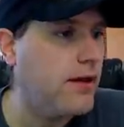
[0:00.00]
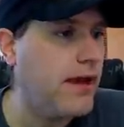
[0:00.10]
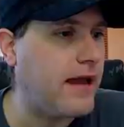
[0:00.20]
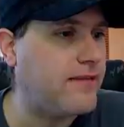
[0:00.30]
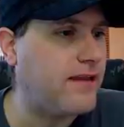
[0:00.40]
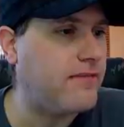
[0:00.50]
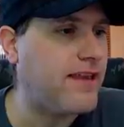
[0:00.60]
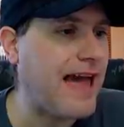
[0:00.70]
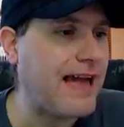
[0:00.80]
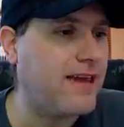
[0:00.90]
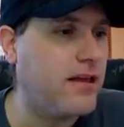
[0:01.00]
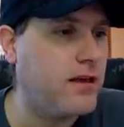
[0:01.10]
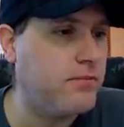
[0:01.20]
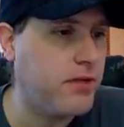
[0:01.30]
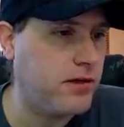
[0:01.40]
NSA was hacking
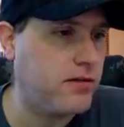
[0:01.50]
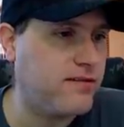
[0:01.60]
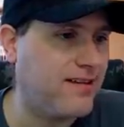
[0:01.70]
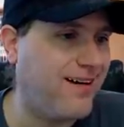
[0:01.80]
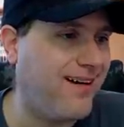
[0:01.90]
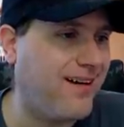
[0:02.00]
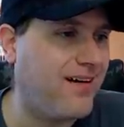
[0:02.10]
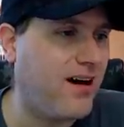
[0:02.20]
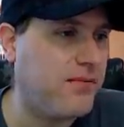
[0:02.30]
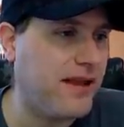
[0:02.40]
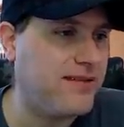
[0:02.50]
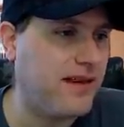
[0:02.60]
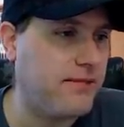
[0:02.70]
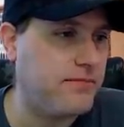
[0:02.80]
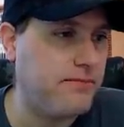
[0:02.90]
computers in Hong Kong,
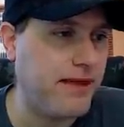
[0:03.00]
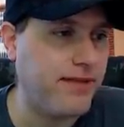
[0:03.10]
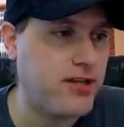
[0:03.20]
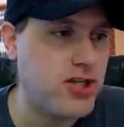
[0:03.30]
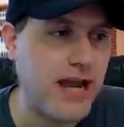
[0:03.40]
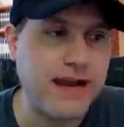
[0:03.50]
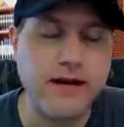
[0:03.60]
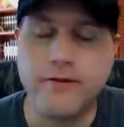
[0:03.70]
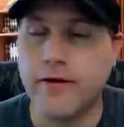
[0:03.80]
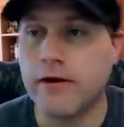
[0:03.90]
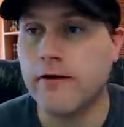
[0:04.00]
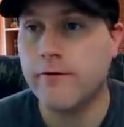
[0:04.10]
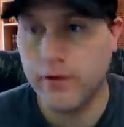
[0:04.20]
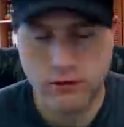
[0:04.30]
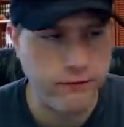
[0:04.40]
mainland China, very
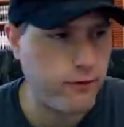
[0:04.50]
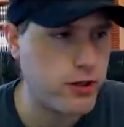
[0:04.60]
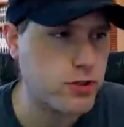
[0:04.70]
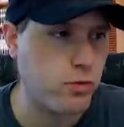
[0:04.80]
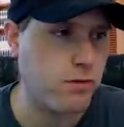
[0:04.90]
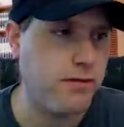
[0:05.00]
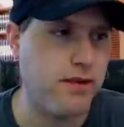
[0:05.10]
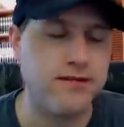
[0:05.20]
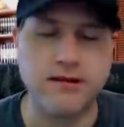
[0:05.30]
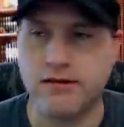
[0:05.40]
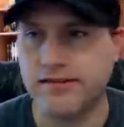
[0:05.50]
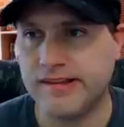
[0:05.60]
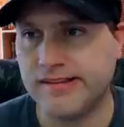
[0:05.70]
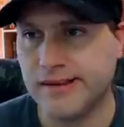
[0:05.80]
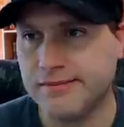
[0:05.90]
few of which were military
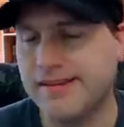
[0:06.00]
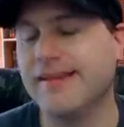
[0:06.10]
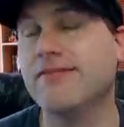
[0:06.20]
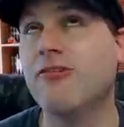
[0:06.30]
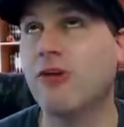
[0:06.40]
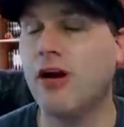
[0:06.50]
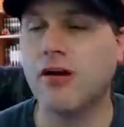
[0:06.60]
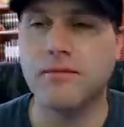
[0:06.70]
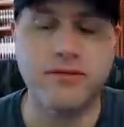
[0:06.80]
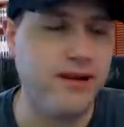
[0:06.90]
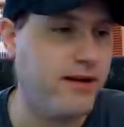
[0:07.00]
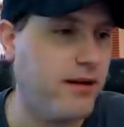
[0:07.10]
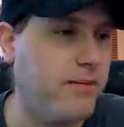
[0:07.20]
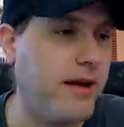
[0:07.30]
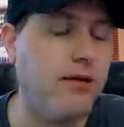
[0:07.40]
systems, and we're all
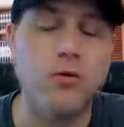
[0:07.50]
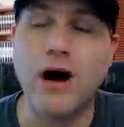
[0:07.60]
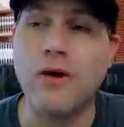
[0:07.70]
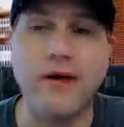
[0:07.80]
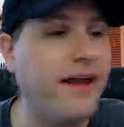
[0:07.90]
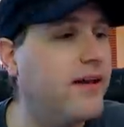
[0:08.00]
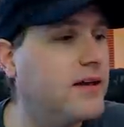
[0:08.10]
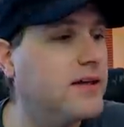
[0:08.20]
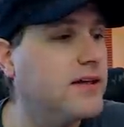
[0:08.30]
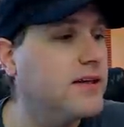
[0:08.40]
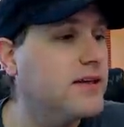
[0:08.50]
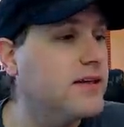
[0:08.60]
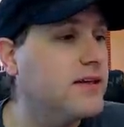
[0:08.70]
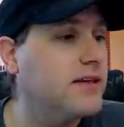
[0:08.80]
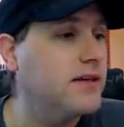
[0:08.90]
complaining about Huawei.
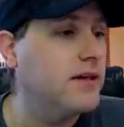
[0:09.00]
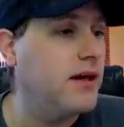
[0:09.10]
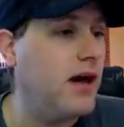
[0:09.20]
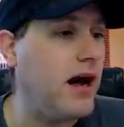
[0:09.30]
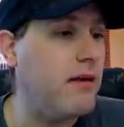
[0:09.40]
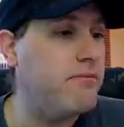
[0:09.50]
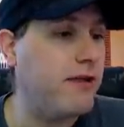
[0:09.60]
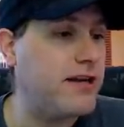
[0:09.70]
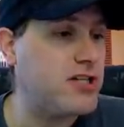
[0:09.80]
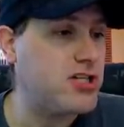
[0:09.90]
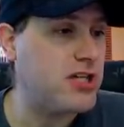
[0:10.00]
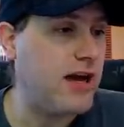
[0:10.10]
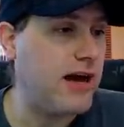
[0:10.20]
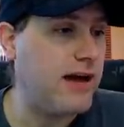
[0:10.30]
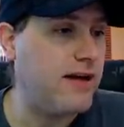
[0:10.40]
Uh, British
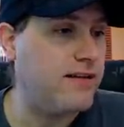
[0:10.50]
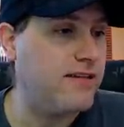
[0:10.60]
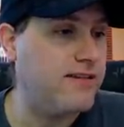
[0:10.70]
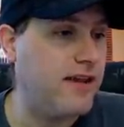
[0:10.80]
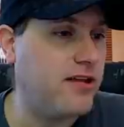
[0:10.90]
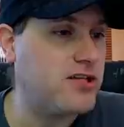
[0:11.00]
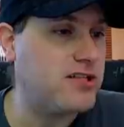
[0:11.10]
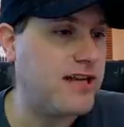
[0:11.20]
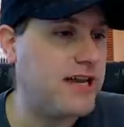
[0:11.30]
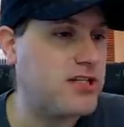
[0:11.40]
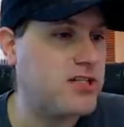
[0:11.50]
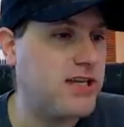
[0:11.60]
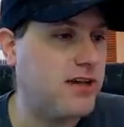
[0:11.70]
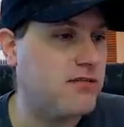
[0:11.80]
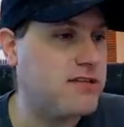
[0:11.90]
uh, intelligence
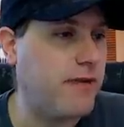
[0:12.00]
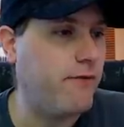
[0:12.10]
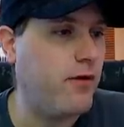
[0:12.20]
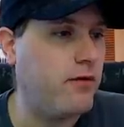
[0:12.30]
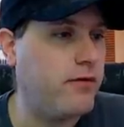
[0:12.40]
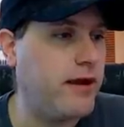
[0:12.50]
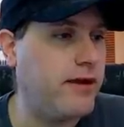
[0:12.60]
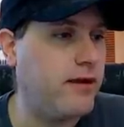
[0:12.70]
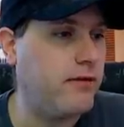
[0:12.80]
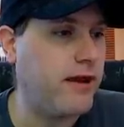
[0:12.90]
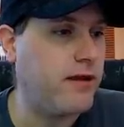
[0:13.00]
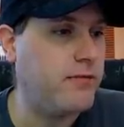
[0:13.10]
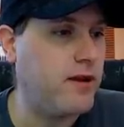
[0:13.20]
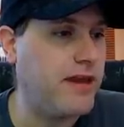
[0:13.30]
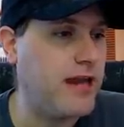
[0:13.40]
agency intercept phone and internet
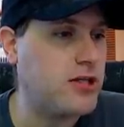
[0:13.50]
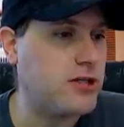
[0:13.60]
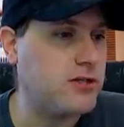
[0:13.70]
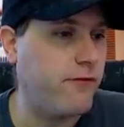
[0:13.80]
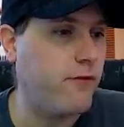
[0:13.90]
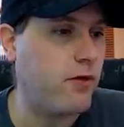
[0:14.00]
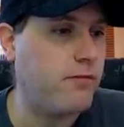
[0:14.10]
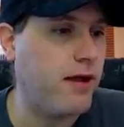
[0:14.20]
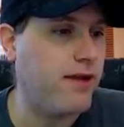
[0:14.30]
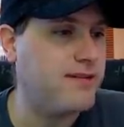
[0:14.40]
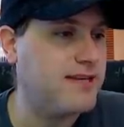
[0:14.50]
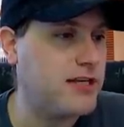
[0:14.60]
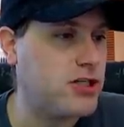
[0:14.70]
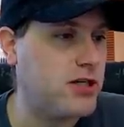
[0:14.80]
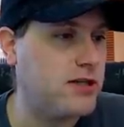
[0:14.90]
communications of foreign
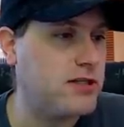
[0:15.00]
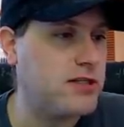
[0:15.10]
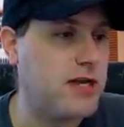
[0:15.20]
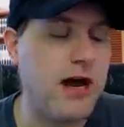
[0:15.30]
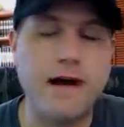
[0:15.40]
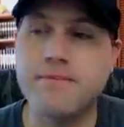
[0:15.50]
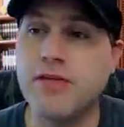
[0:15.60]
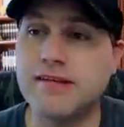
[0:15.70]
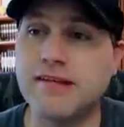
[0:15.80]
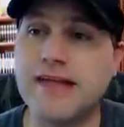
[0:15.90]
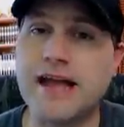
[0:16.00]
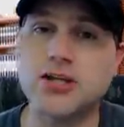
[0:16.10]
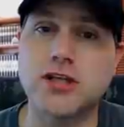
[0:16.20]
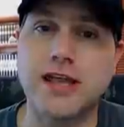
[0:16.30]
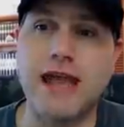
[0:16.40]
politicians. Um, this is
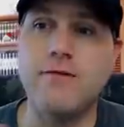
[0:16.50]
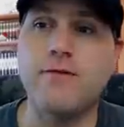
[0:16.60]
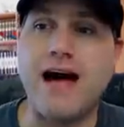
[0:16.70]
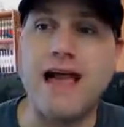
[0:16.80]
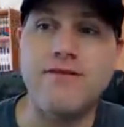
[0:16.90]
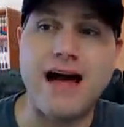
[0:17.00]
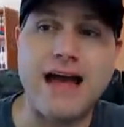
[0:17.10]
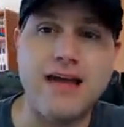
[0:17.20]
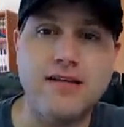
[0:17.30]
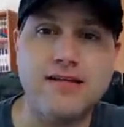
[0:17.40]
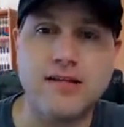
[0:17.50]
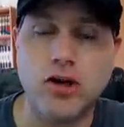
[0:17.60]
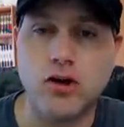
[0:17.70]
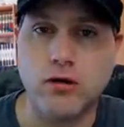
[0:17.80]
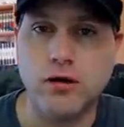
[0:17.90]
actually a Five Eyes
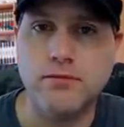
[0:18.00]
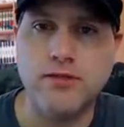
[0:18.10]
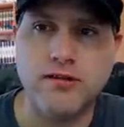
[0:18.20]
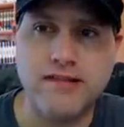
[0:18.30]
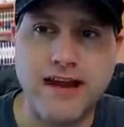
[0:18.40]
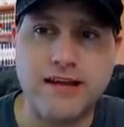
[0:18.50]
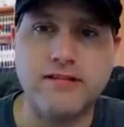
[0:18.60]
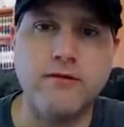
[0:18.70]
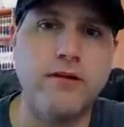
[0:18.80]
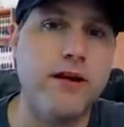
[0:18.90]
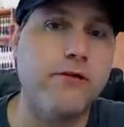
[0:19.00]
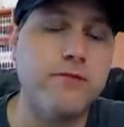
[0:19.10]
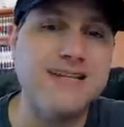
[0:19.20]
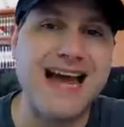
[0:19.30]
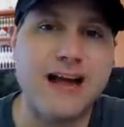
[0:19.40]
group. There's an excellent video
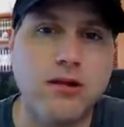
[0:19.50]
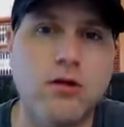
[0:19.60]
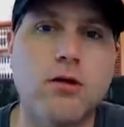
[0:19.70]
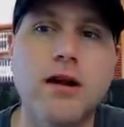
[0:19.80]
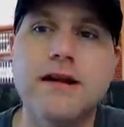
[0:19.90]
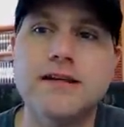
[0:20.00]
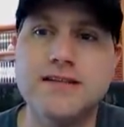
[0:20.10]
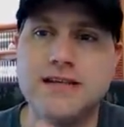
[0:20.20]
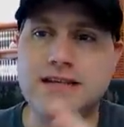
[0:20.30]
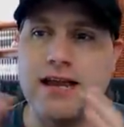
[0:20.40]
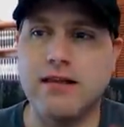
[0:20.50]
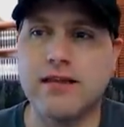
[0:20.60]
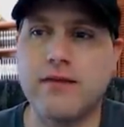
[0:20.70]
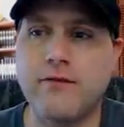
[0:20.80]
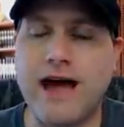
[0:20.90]
from TechLore
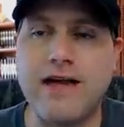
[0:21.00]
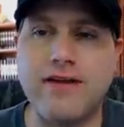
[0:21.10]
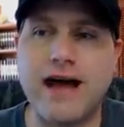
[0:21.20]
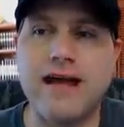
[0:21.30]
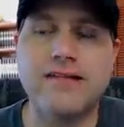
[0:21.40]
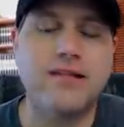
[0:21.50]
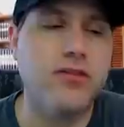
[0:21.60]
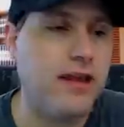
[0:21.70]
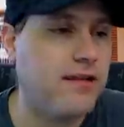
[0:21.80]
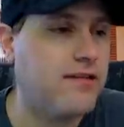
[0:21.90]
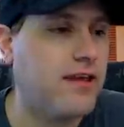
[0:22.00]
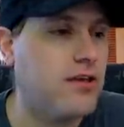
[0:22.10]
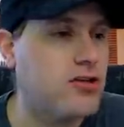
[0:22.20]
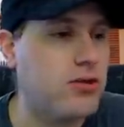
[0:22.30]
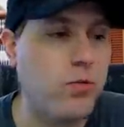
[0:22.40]
detailing the Five Eyes and things that
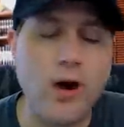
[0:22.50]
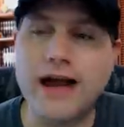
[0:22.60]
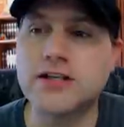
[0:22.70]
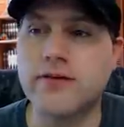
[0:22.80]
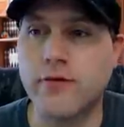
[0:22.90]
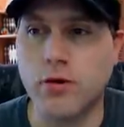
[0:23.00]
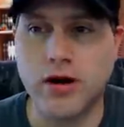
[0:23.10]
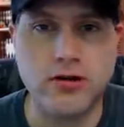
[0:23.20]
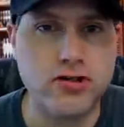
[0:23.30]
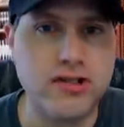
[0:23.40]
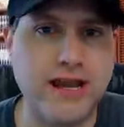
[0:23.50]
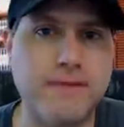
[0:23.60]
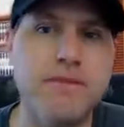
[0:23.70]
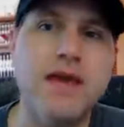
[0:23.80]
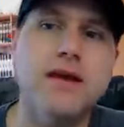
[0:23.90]
you should watch if you want to
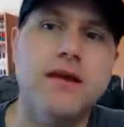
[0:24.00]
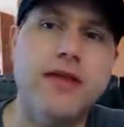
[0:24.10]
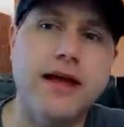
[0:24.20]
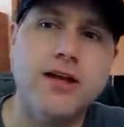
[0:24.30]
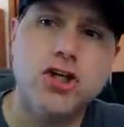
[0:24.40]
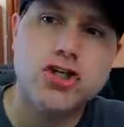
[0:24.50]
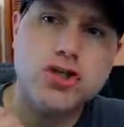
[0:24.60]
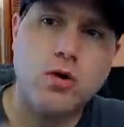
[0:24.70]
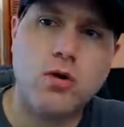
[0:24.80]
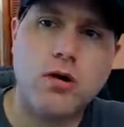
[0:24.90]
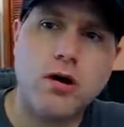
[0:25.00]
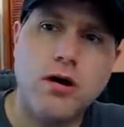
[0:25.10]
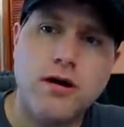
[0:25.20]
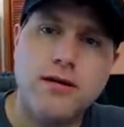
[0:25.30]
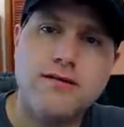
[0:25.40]
understand that,
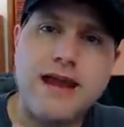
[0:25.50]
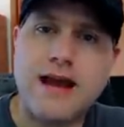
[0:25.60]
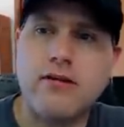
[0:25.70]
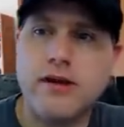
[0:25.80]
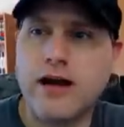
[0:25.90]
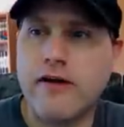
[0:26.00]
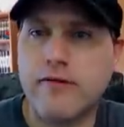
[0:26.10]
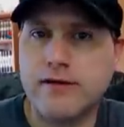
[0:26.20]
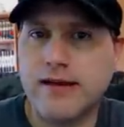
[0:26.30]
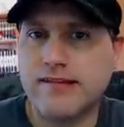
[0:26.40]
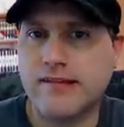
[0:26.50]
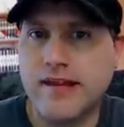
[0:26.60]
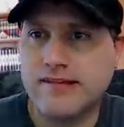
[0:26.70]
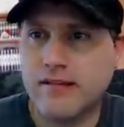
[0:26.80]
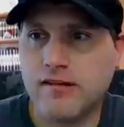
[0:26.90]
sure, now the government doesn't
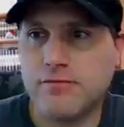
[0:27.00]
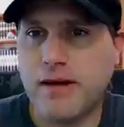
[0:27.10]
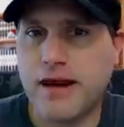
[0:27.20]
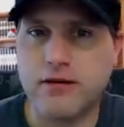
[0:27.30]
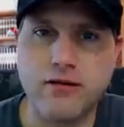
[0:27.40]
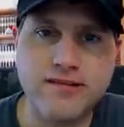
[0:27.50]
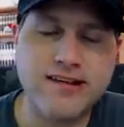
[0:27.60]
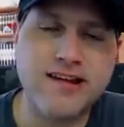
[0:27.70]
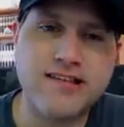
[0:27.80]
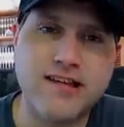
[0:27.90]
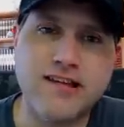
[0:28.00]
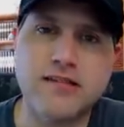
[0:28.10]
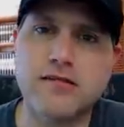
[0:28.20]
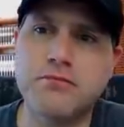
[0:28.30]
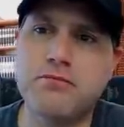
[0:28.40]
necessarily spy on our own
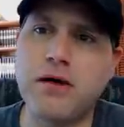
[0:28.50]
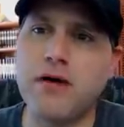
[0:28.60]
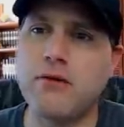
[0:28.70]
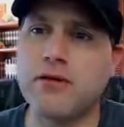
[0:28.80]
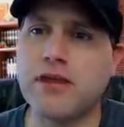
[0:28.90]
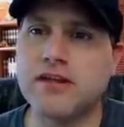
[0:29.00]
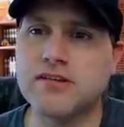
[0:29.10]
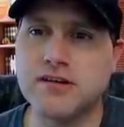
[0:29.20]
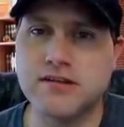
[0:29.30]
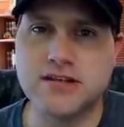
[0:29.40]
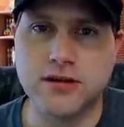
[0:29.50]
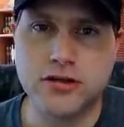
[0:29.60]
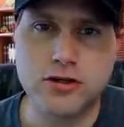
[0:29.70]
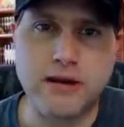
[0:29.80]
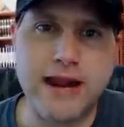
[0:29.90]
citizens, but what they'll do is they'll
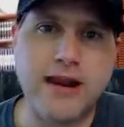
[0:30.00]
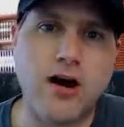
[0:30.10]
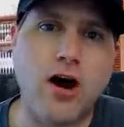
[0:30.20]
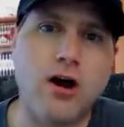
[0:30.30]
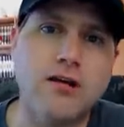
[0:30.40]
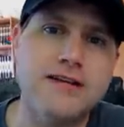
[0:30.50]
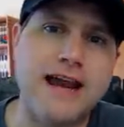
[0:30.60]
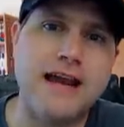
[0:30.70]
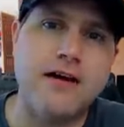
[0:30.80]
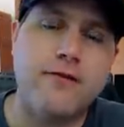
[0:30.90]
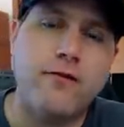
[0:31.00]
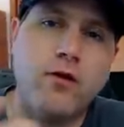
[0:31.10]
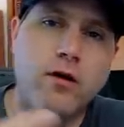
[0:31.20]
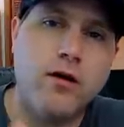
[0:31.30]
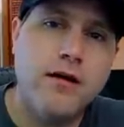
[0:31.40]
trade our data
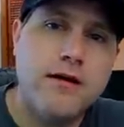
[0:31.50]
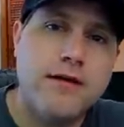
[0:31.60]
for